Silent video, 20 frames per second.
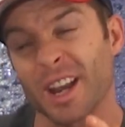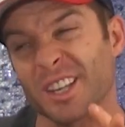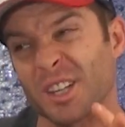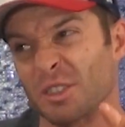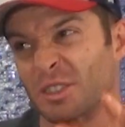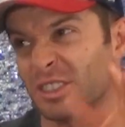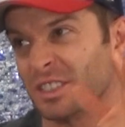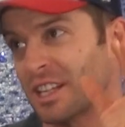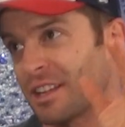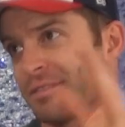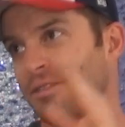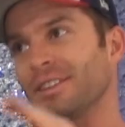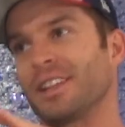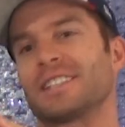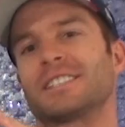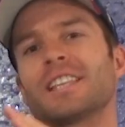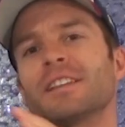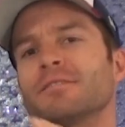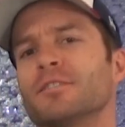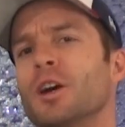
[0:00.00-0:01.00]
You know, I feel
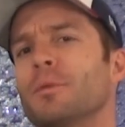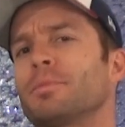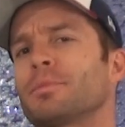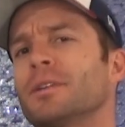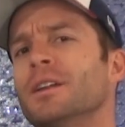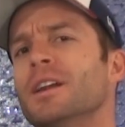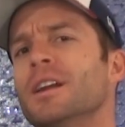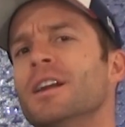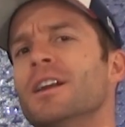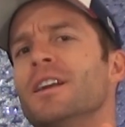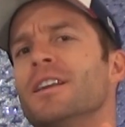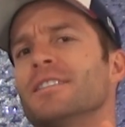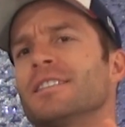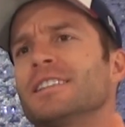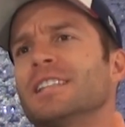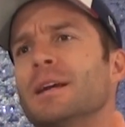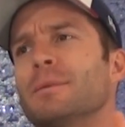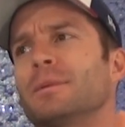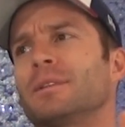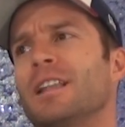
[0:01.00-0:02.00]
like 7-Up, the
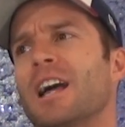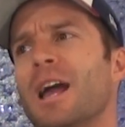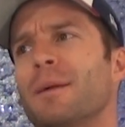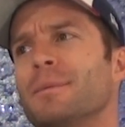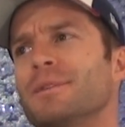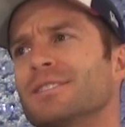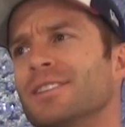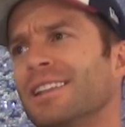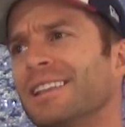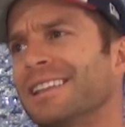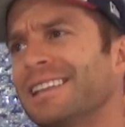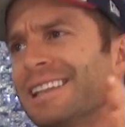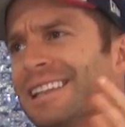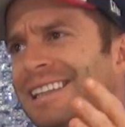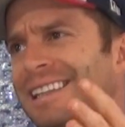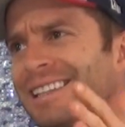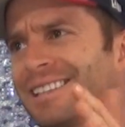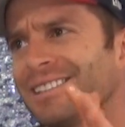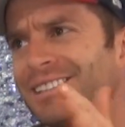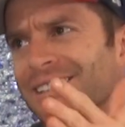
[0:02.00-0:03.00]
lemon lime is a
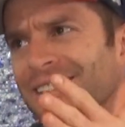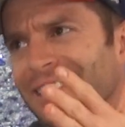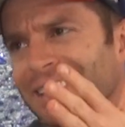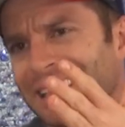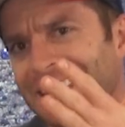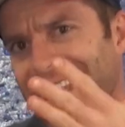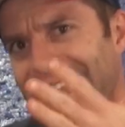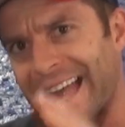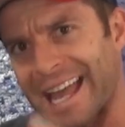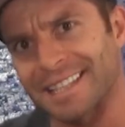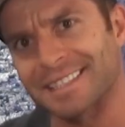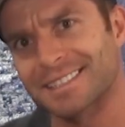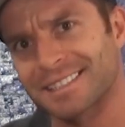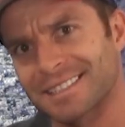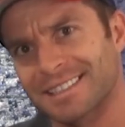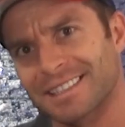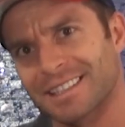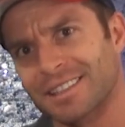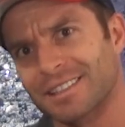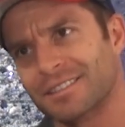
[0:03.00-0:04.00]
little
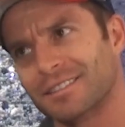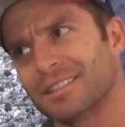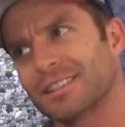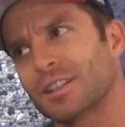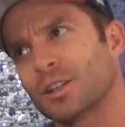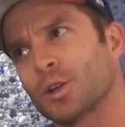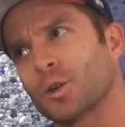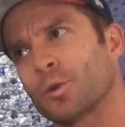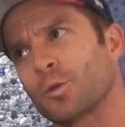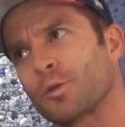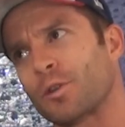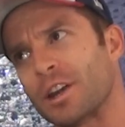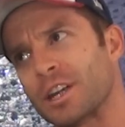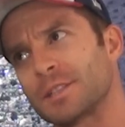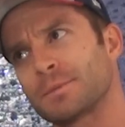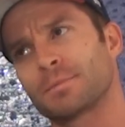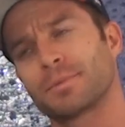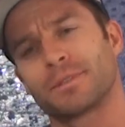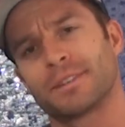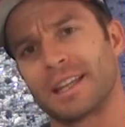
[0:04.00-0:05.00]
less
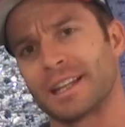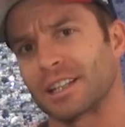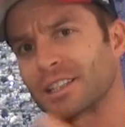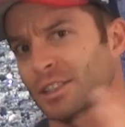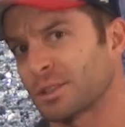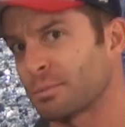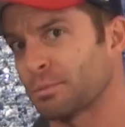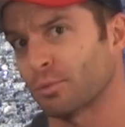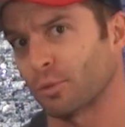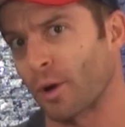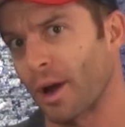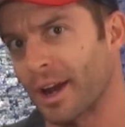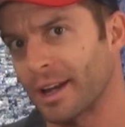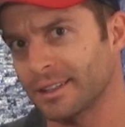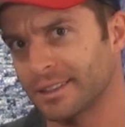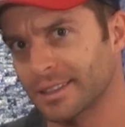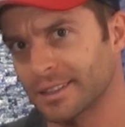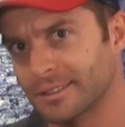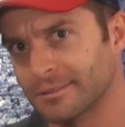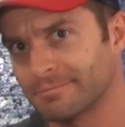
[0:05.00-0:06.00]
crisp than a
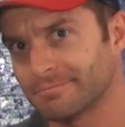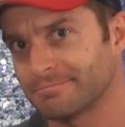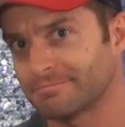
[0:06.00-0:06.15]
Sprite,